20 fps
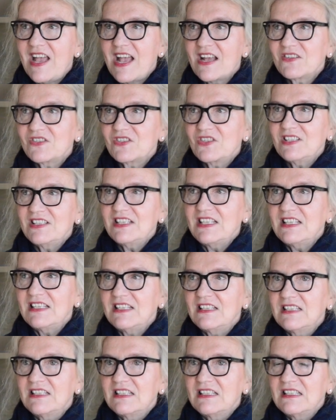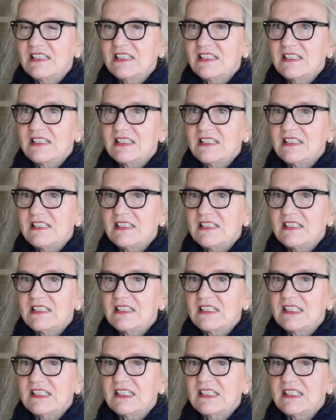actually
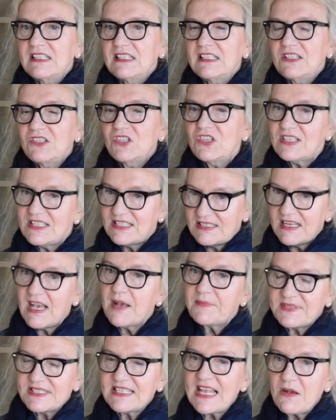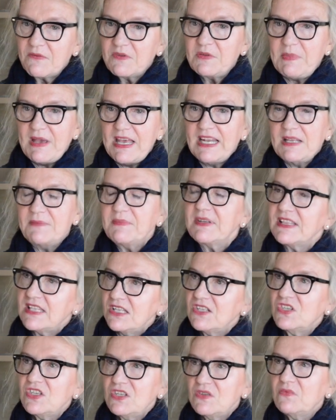she's upset with Betty, but
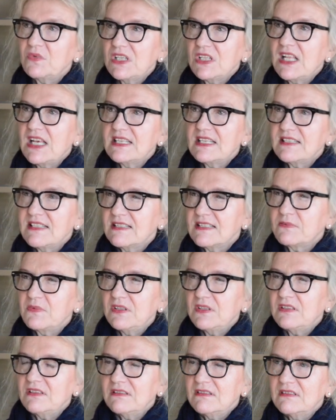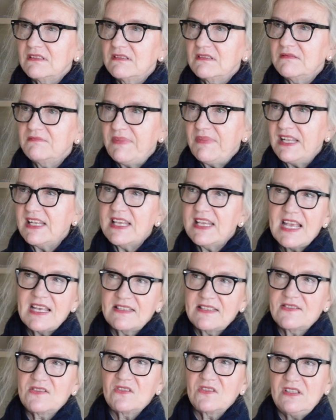then she realizes well. Betty
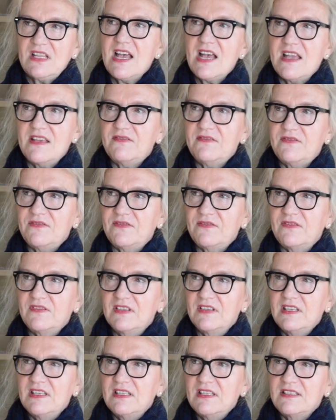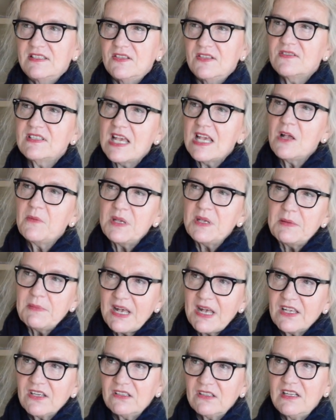has her life. Mm. So tell me
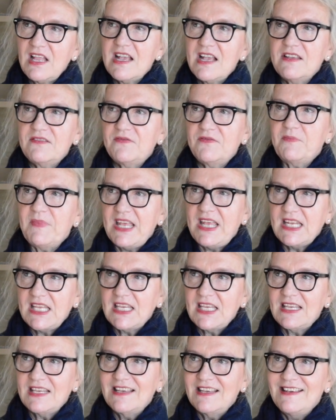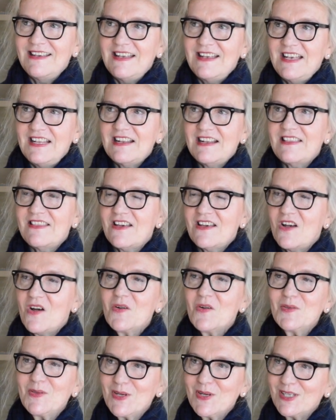about your life, mm. Betty. And I thought,
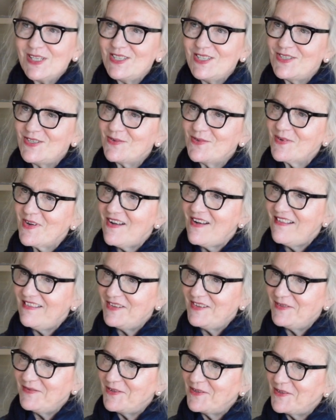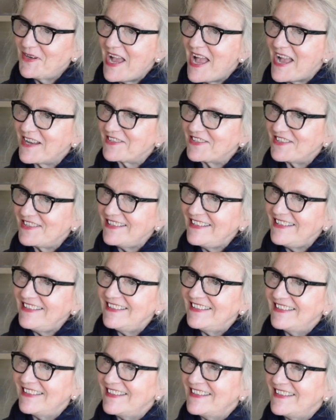oh, look at you, Olive. You're actually,